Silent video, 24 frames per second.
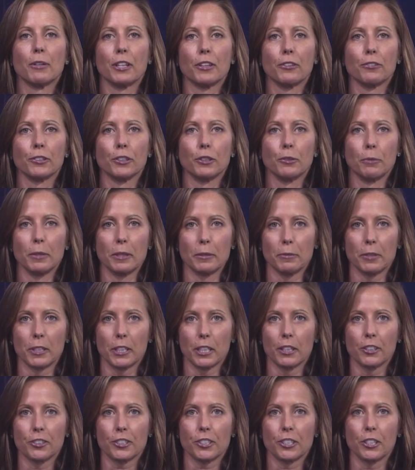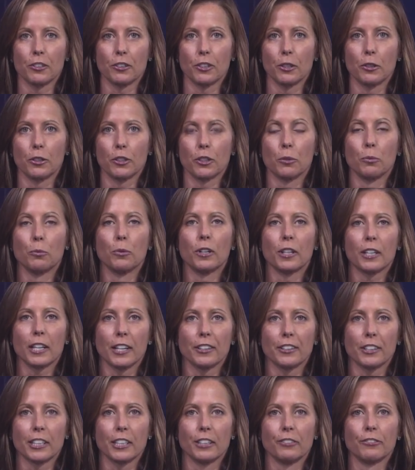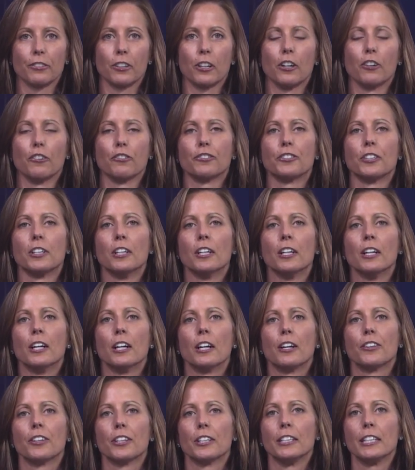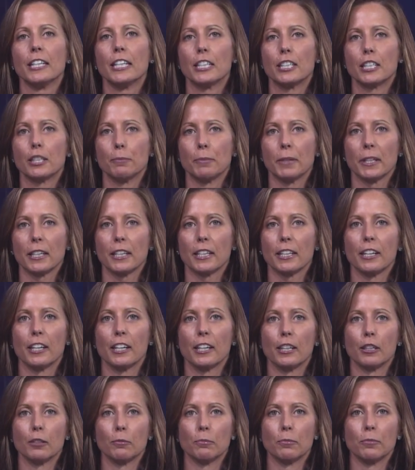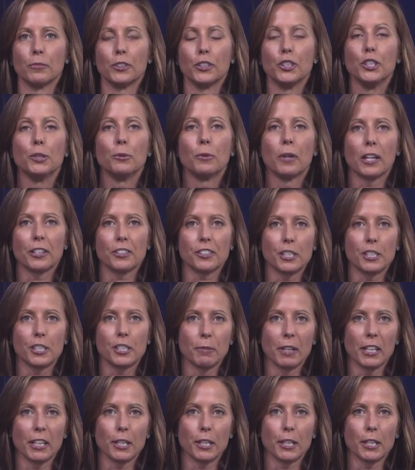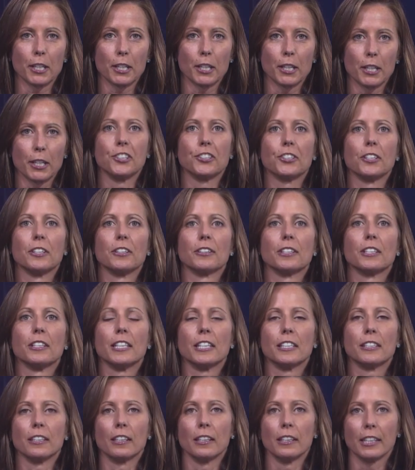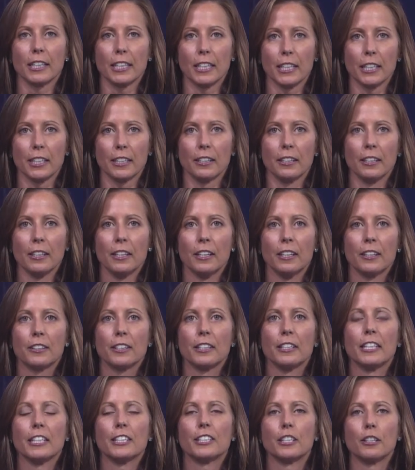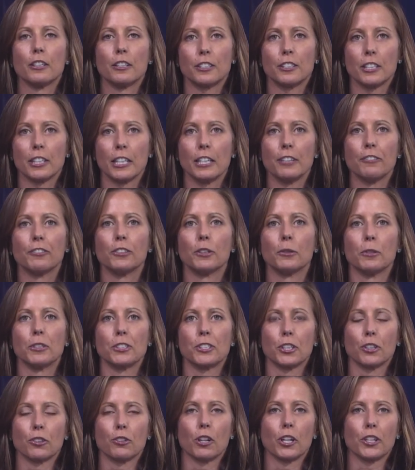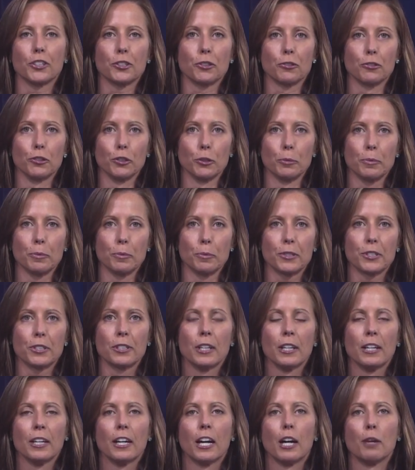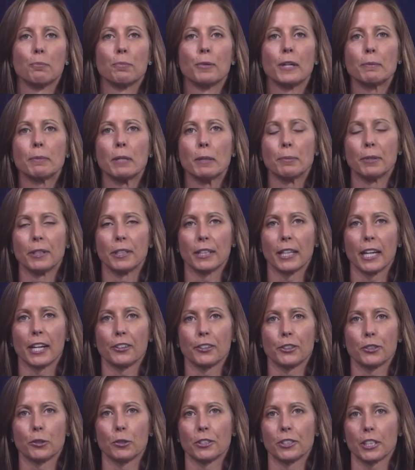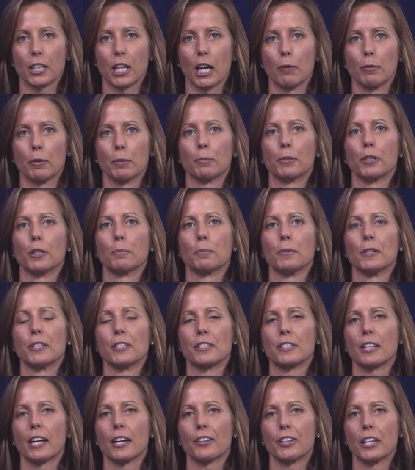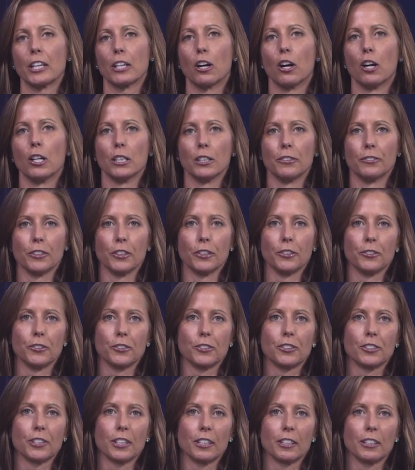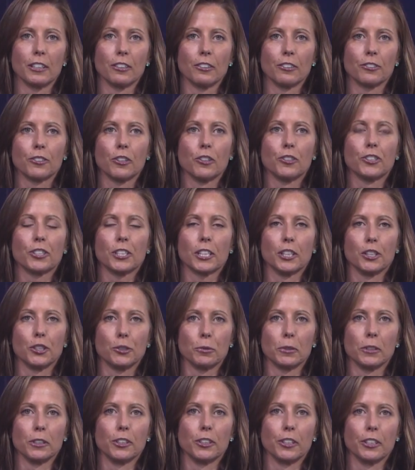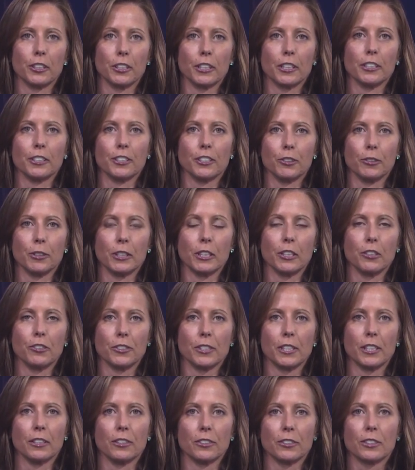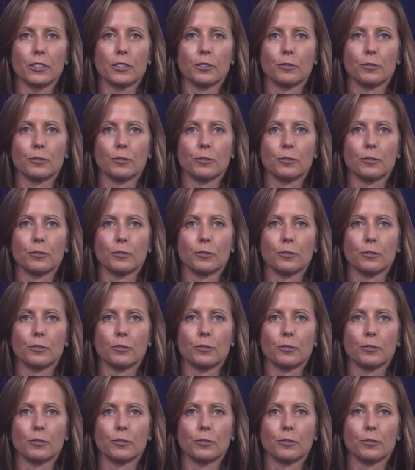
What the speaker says: through, but also the work ethic involved, the need to be nuanced in my communication, the need to lead, the need to influence across groups, bring people together towards a common purpose. I think all of those skills were learned in doing those deals.